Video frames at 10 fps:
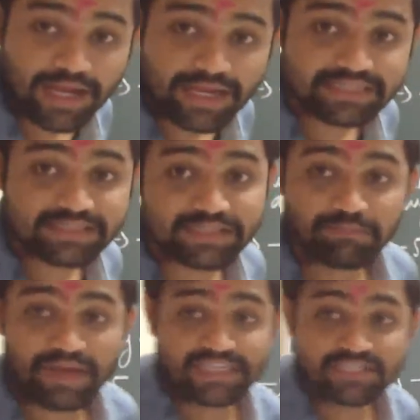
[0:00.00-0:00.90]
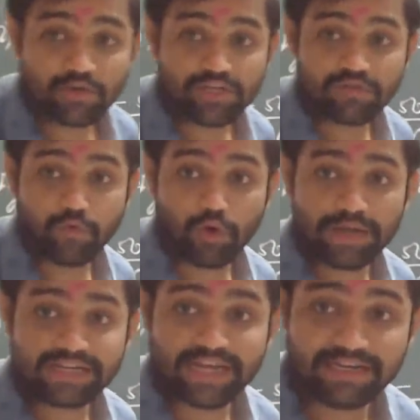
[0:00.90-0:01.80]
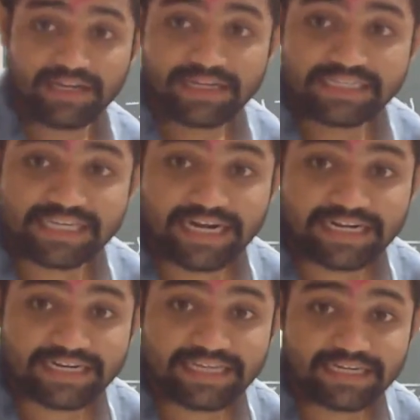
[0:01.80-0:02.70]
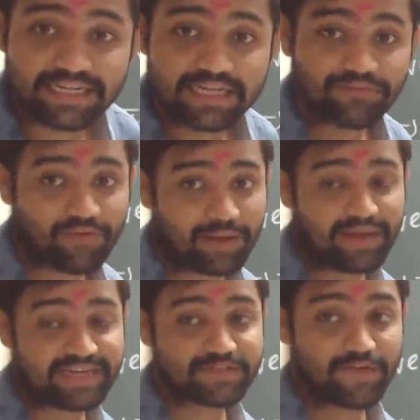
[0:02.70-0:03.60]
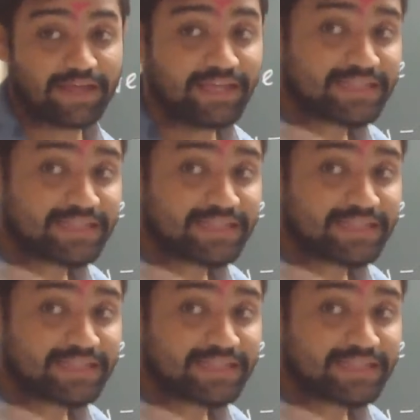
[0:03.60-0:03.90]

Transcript: Yes, minus 24 by 10 is greater than 5, minus 5.